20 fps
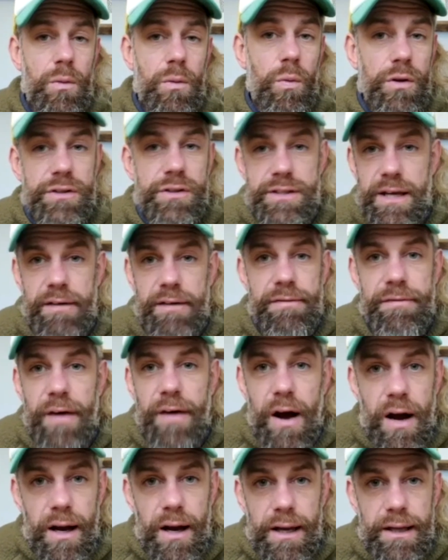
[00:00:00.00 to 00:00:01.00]
1 set of
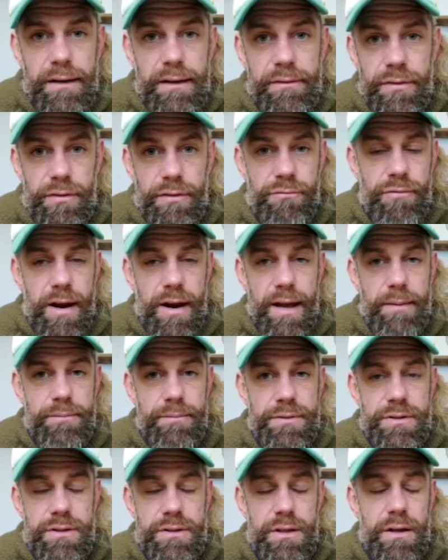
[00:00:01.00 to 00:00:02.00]
5
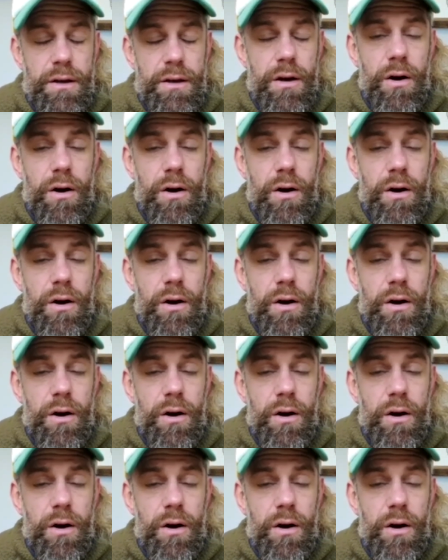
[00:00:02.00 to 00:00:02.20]
reps